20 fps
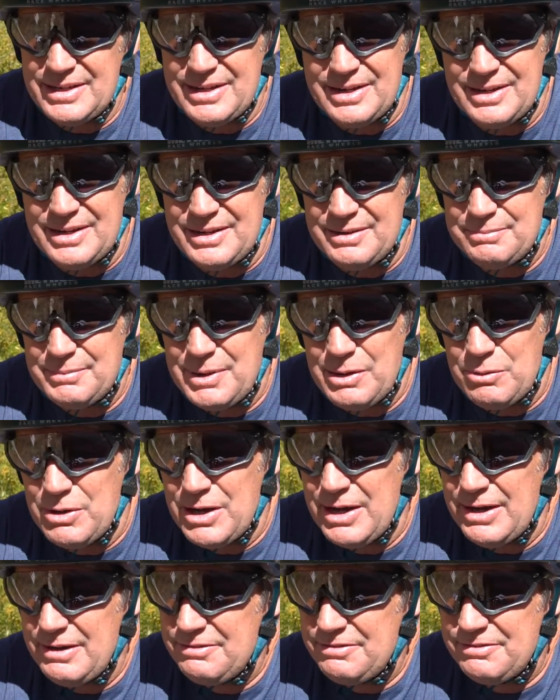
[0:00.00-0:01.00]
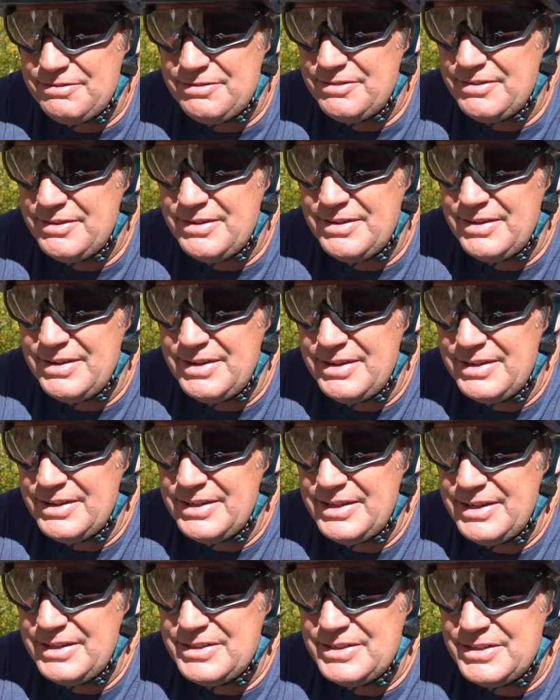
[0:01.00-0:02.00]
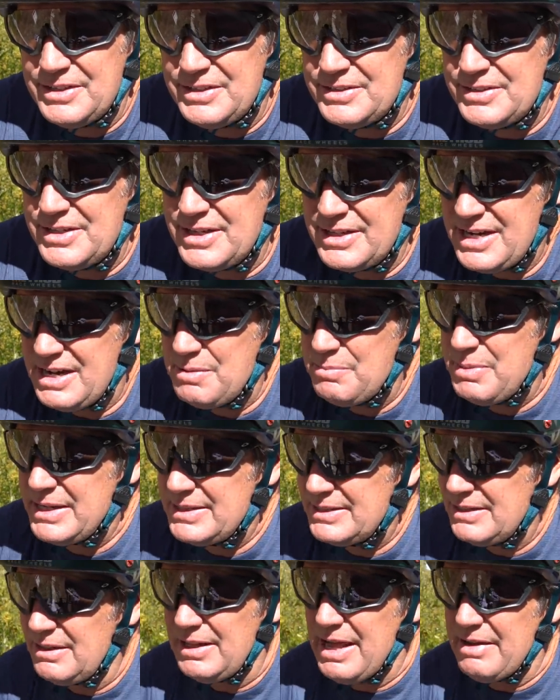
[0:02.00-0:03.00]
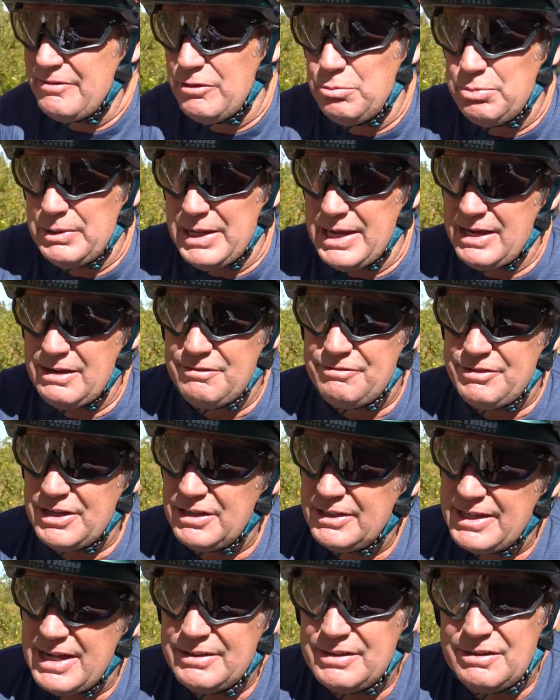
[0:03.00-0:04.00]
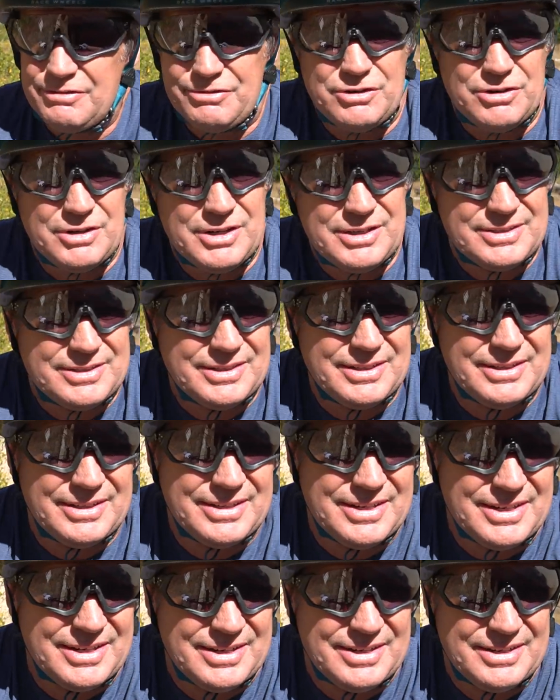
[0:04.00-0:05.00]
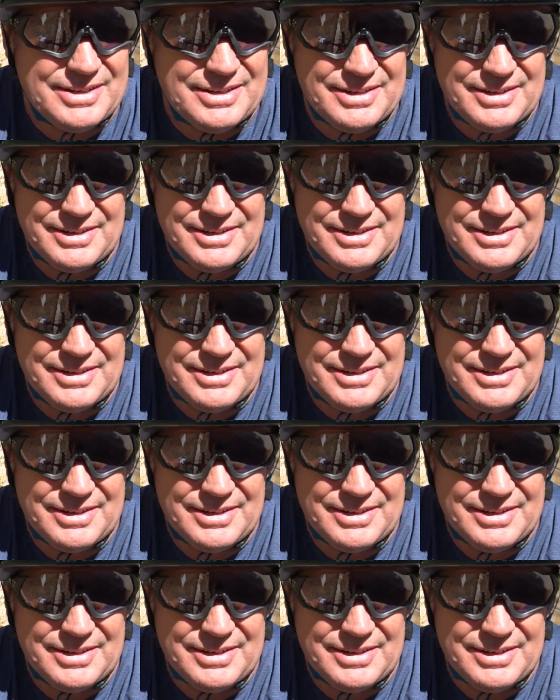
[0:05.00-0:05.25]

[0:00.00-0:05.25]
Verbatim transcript: um, my wife. It's just uh, kind of makes it a level playing field out there for us, and uh,